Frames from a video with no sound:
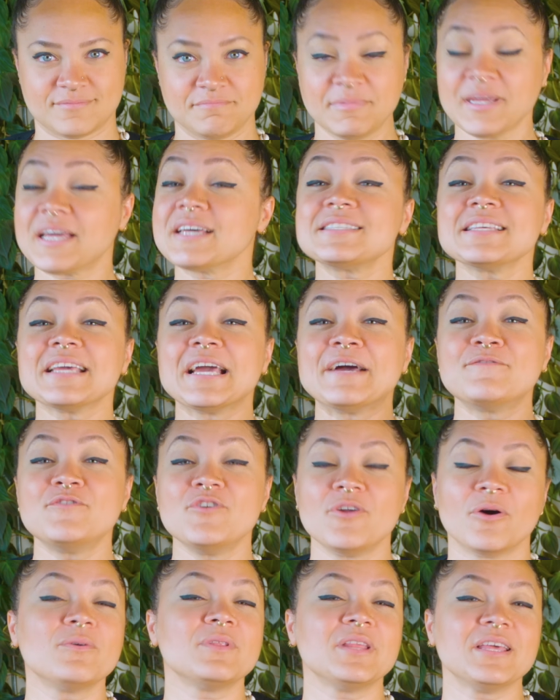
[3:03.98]
Because they have
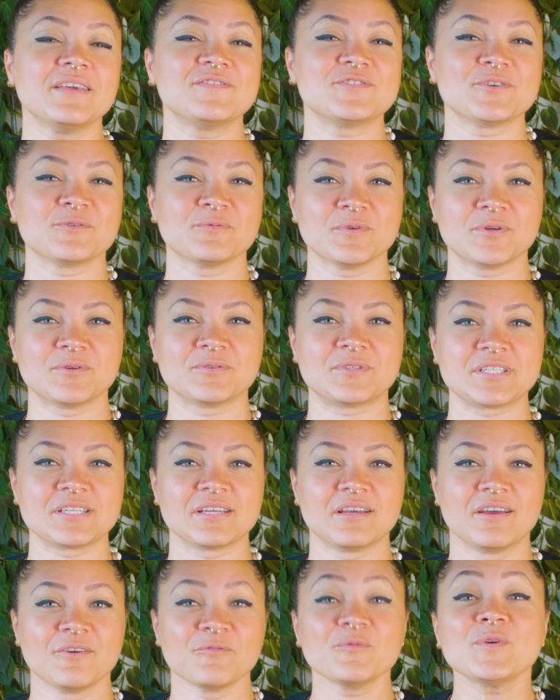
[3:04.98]
no leaves or roots,
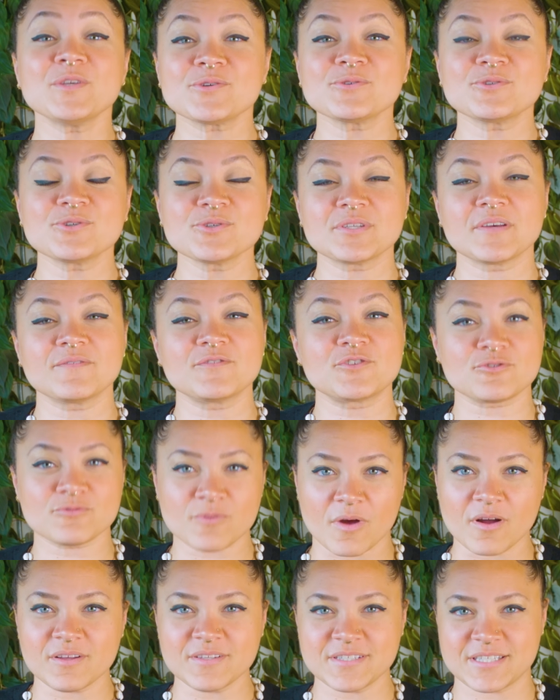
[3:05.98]
researchers have
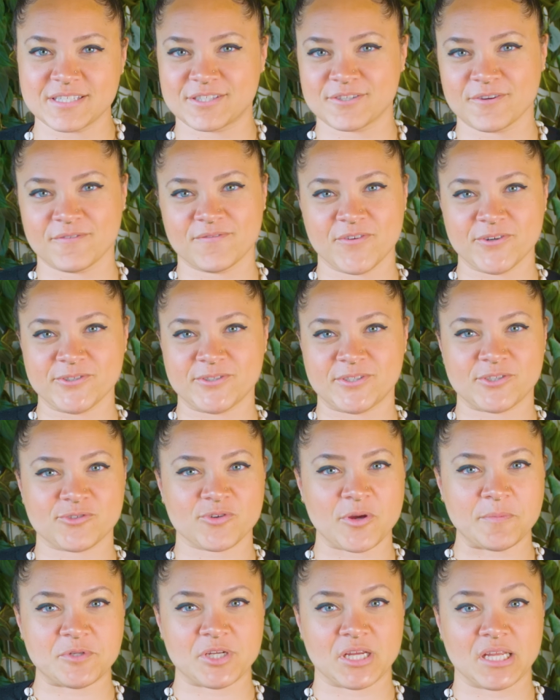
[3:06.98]
struggled since their first
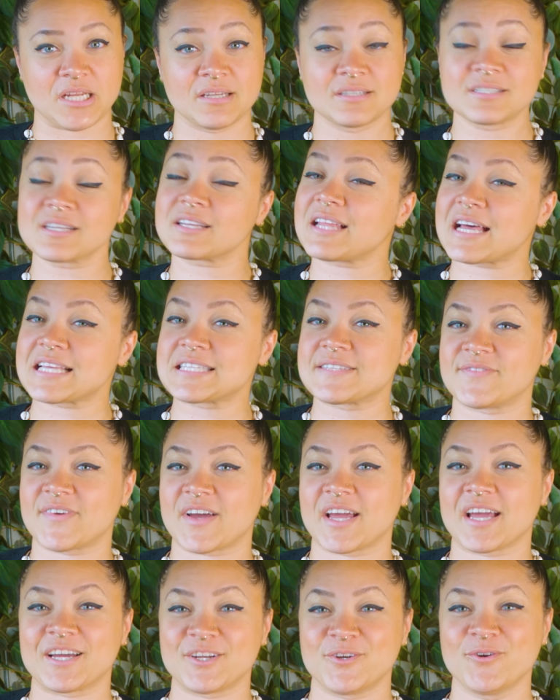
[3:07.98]
description to
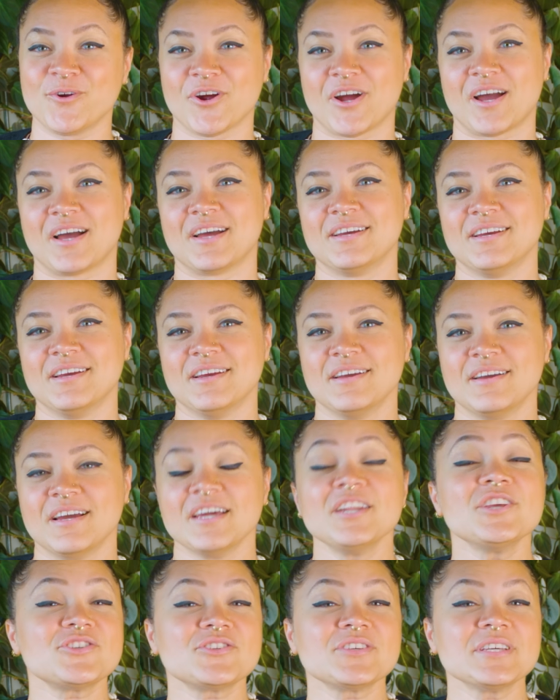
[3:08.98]
classify Hydnora.
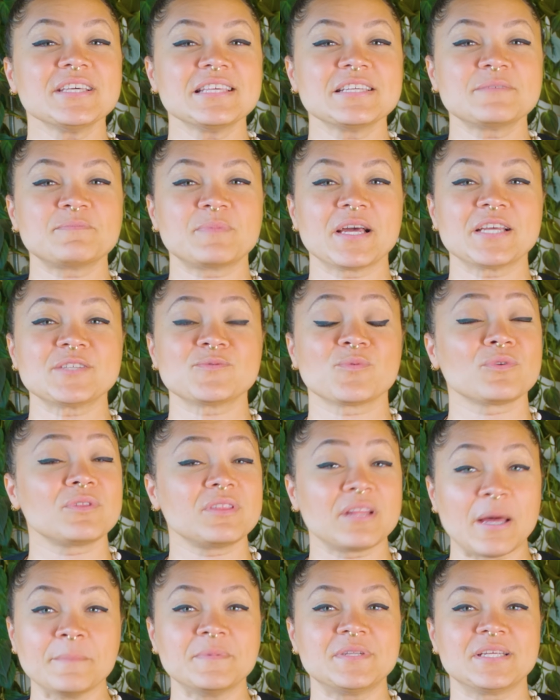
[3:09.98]
Initially, these plants were
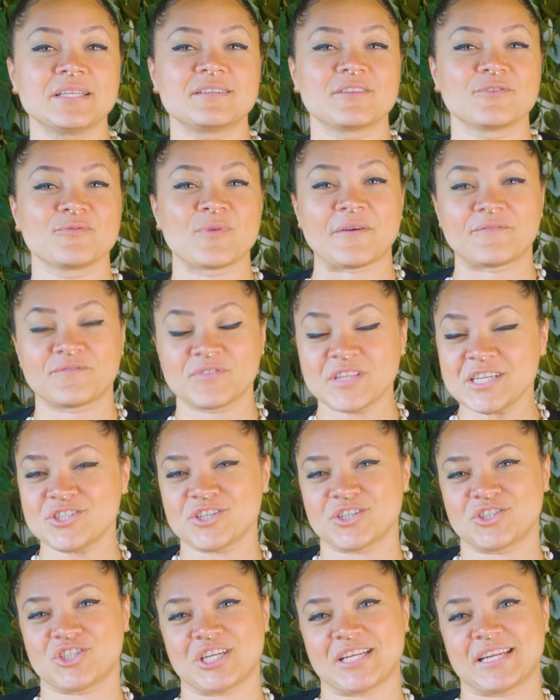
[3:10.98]
lumped into the
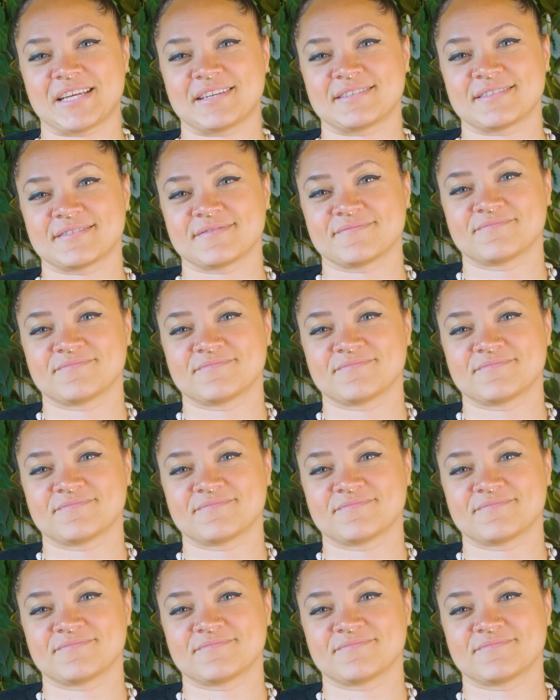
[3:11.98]
Rafflesia genus.